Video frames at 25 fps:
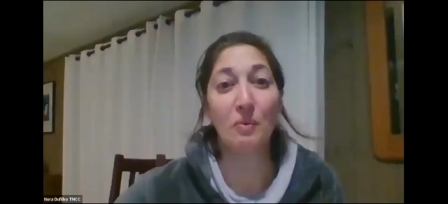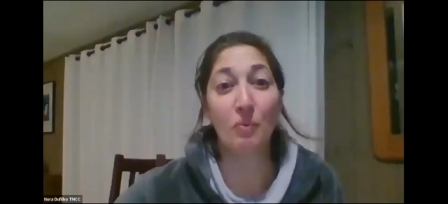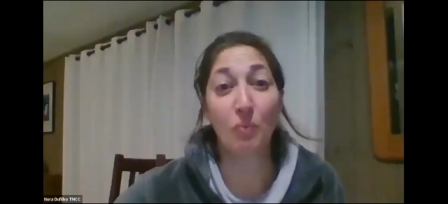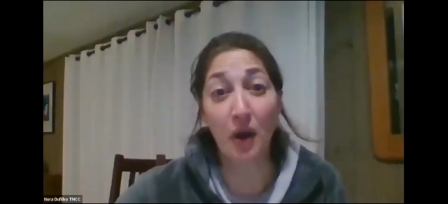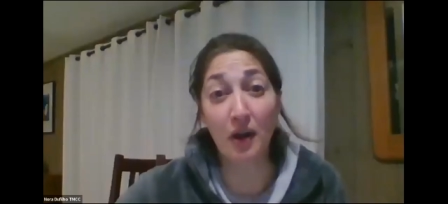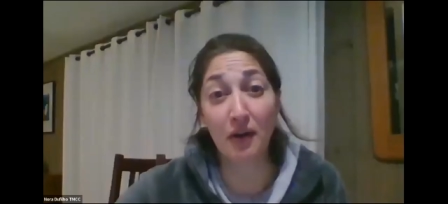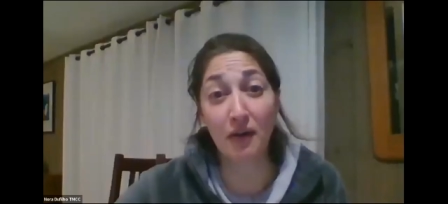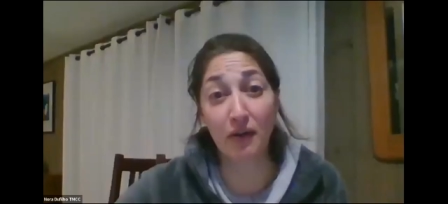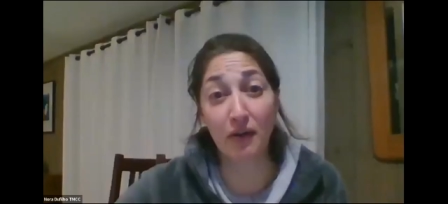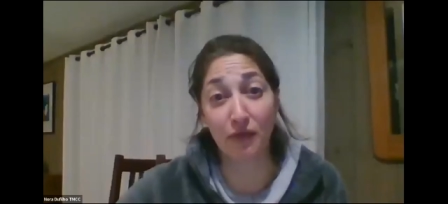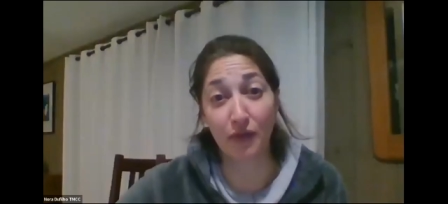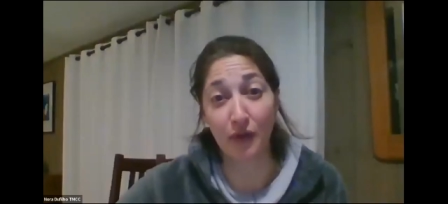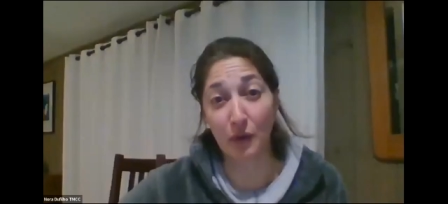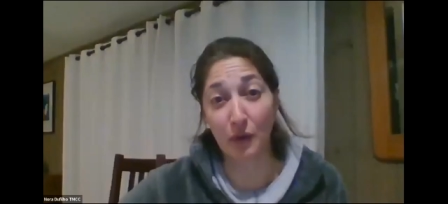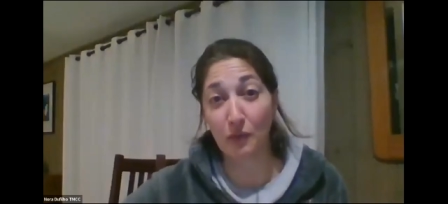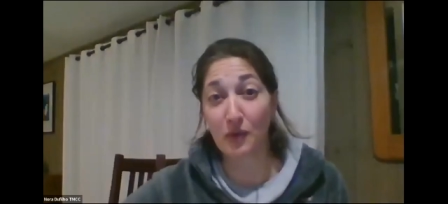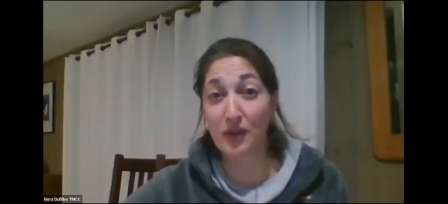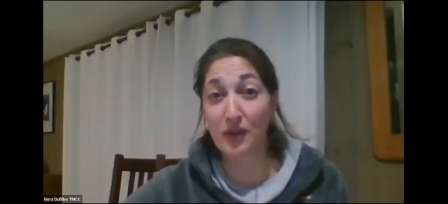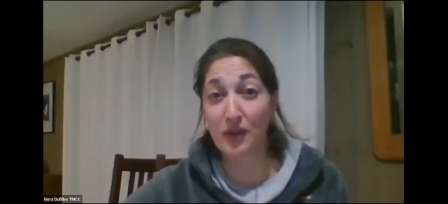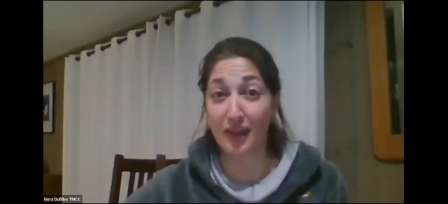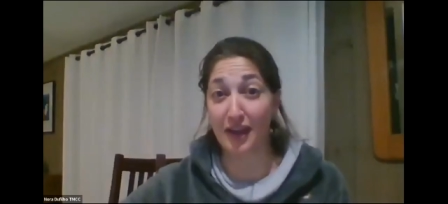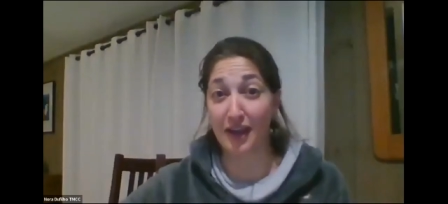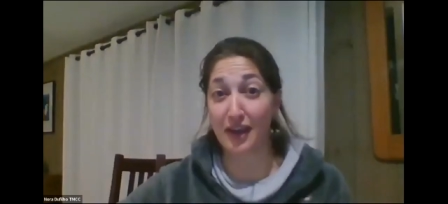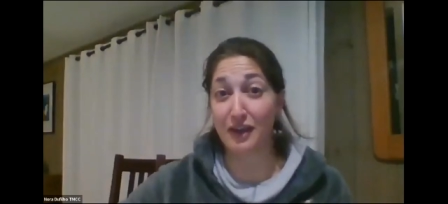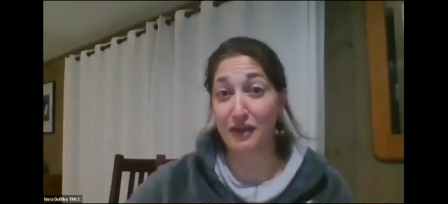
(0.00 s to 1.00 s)
Wonderful. Well,
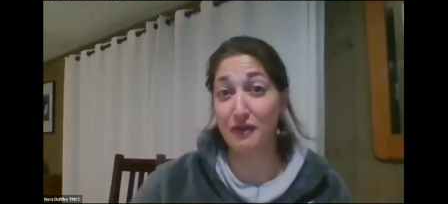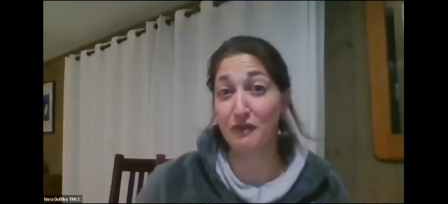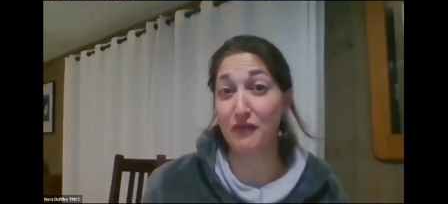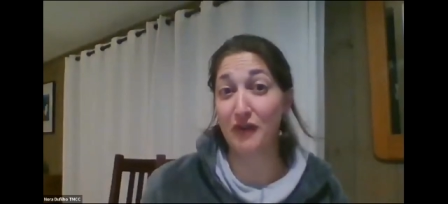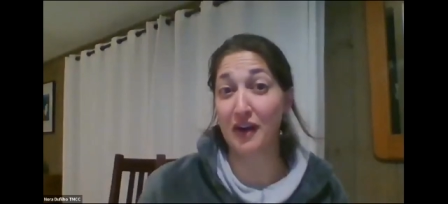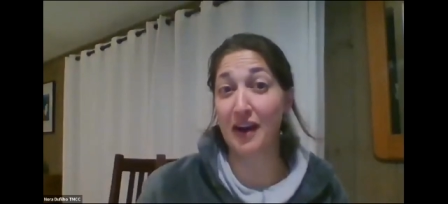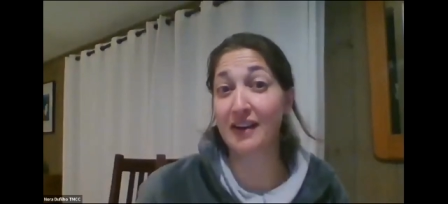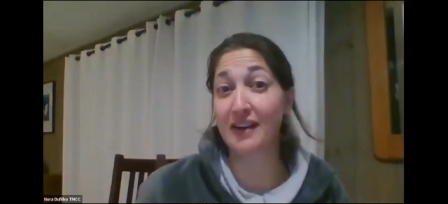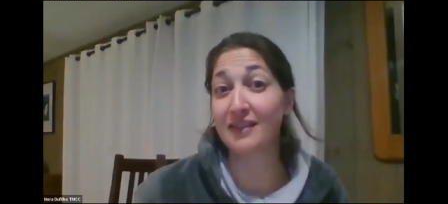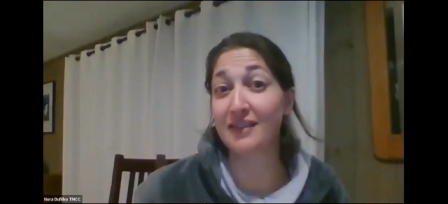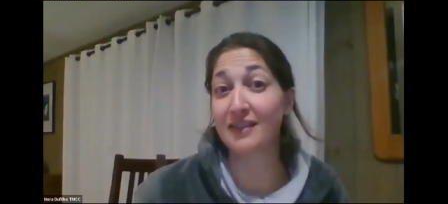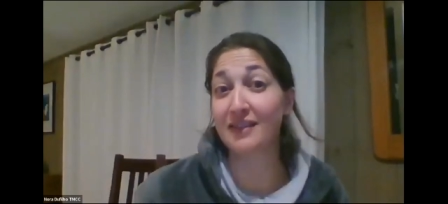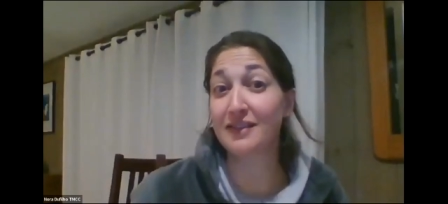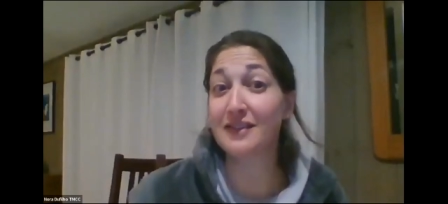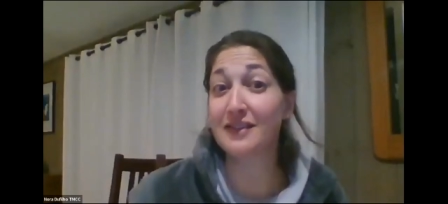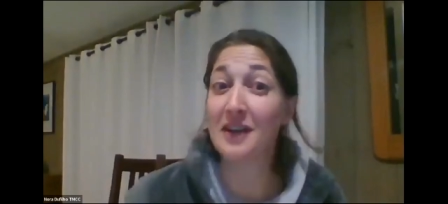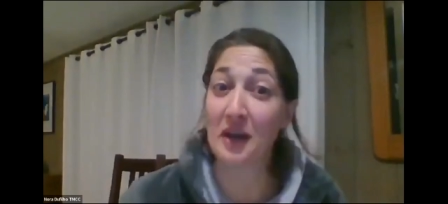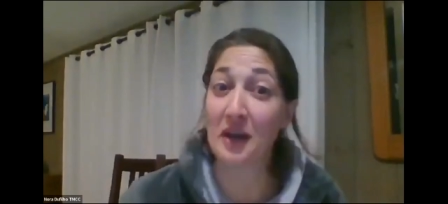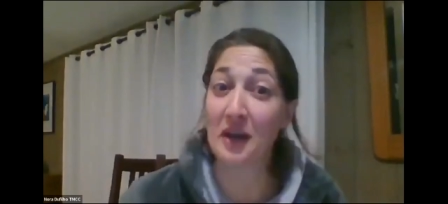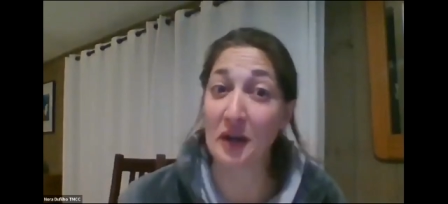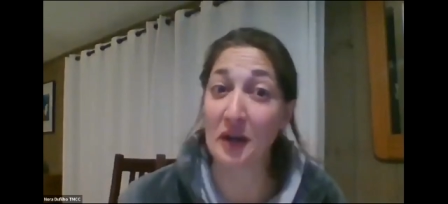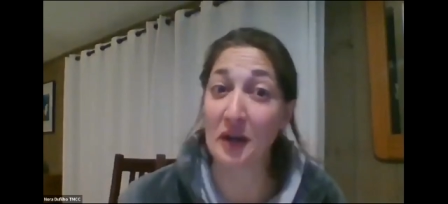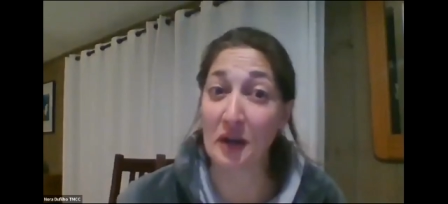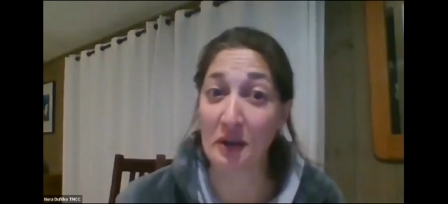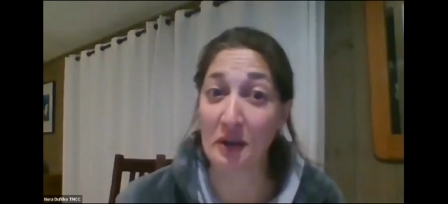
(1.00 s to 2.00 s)
thank you for
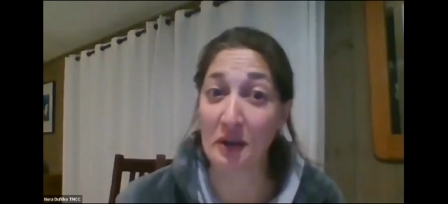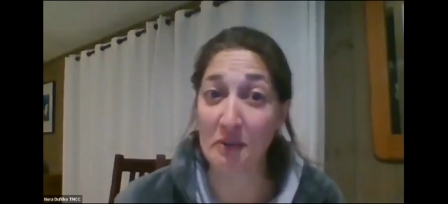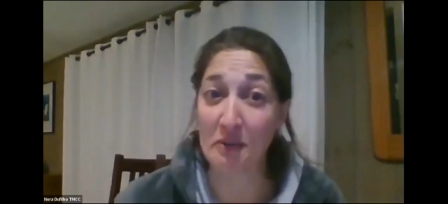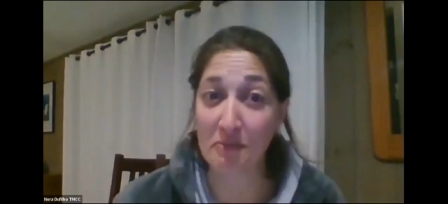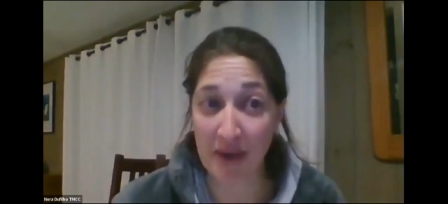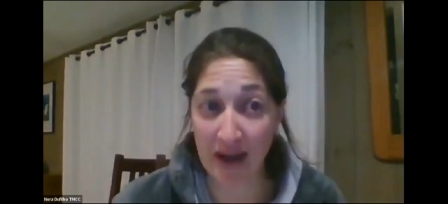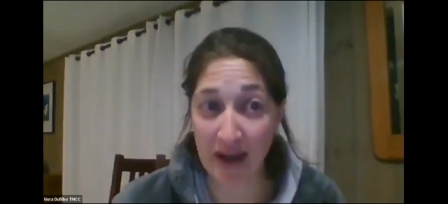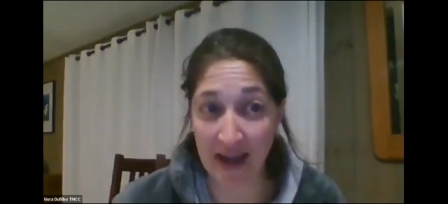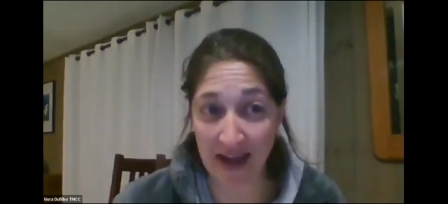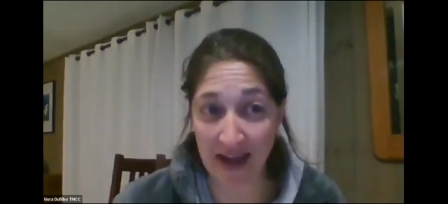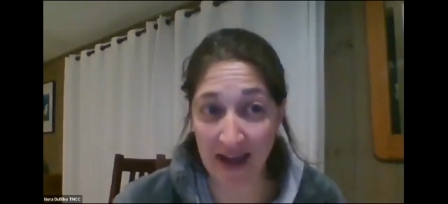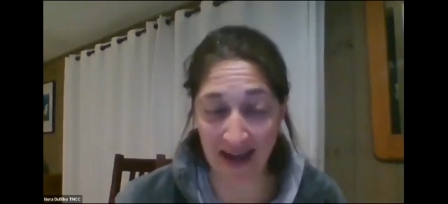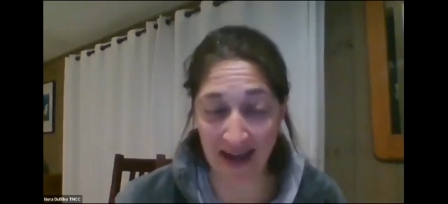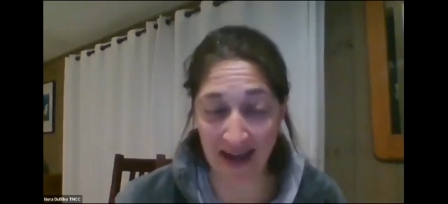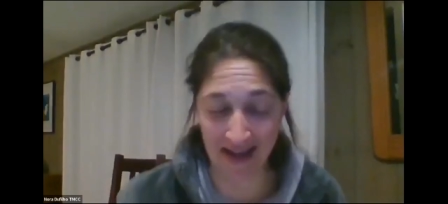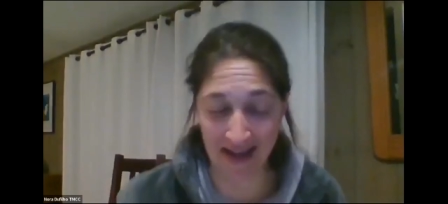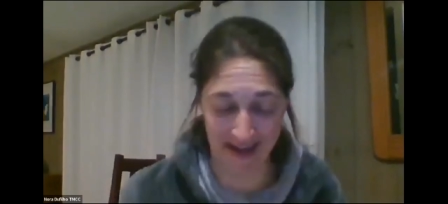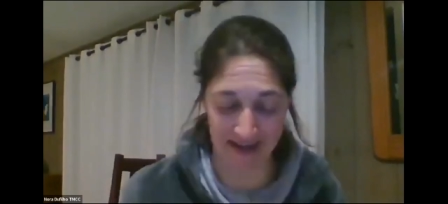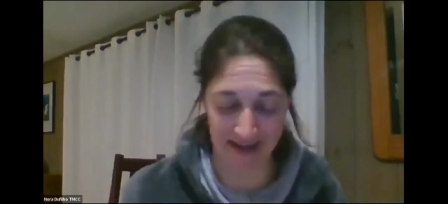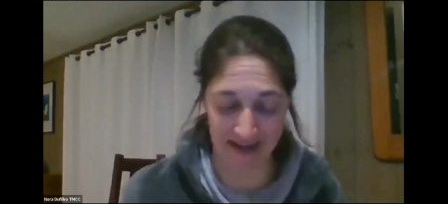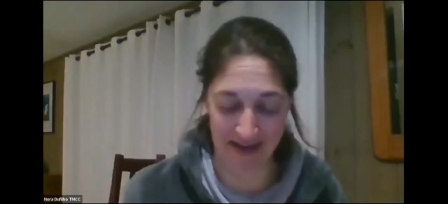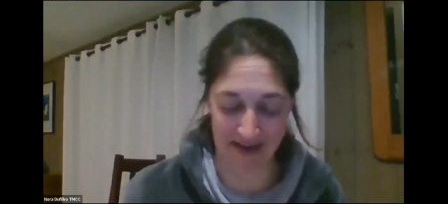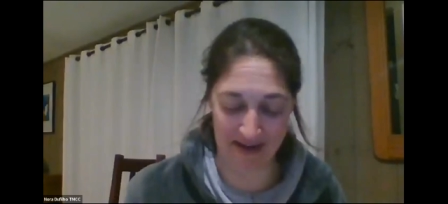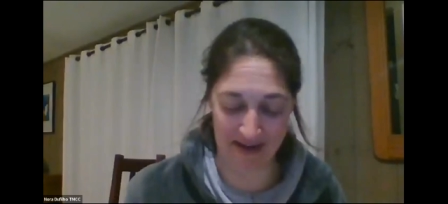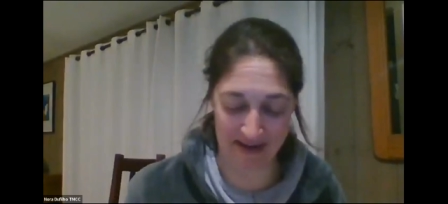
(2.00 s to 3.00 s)
entertaining my. Sure.
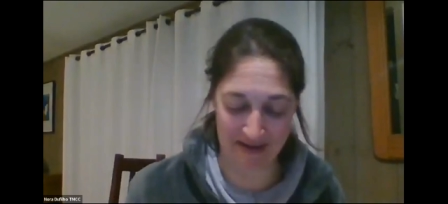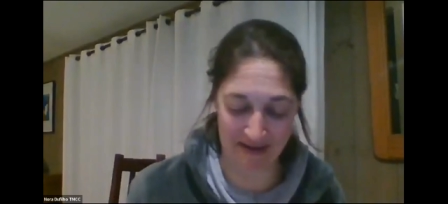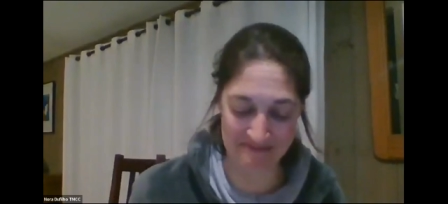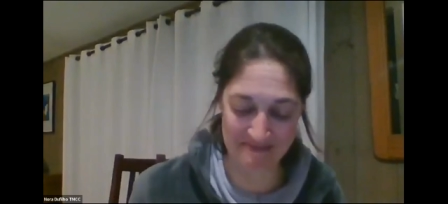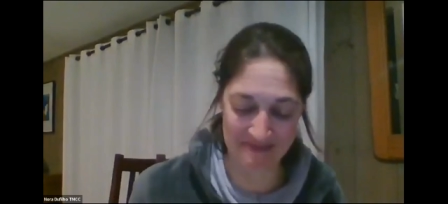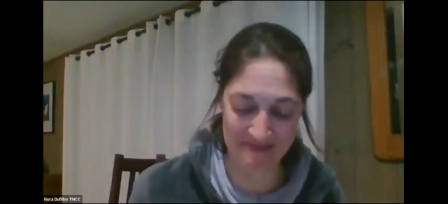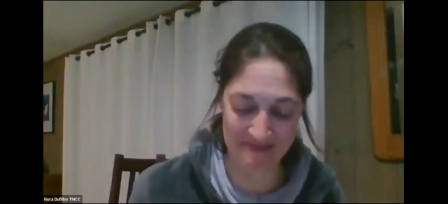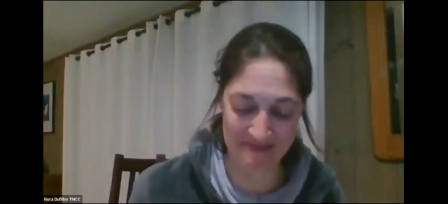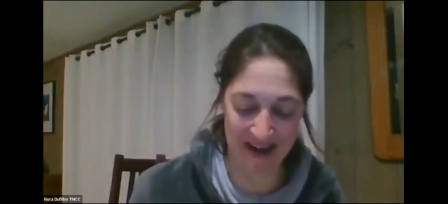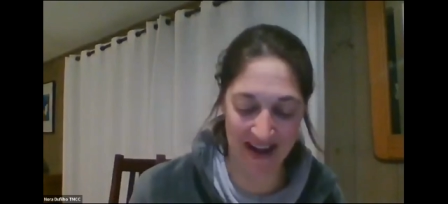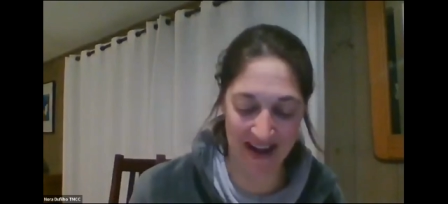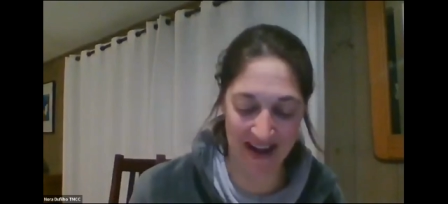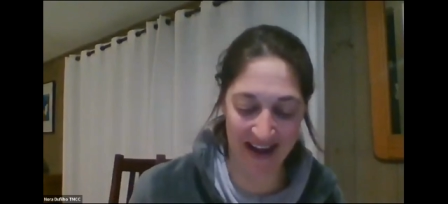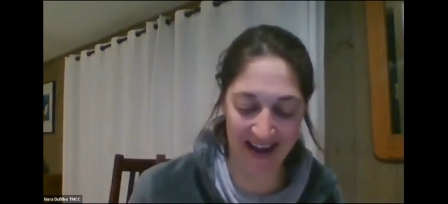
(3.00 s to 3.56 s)
Why?